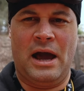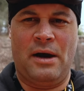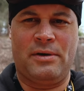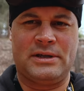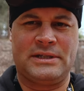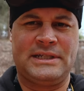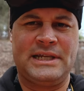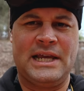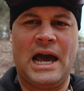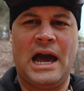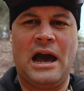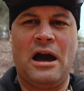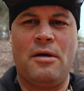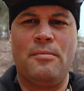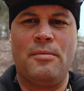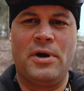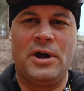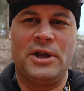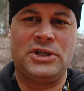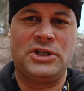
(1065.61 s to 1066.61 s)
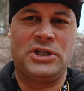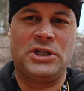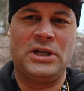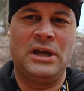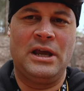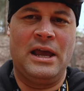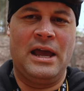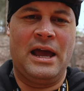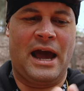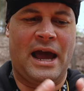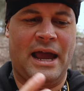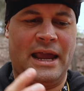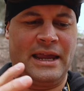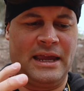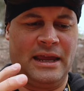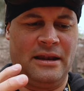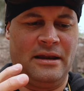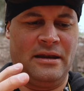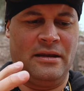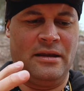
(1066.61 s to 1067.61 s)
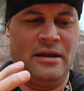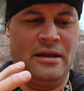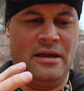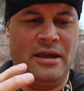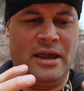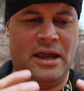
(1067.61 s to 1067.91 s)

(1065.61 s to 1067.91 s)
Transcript: I want to see how much I can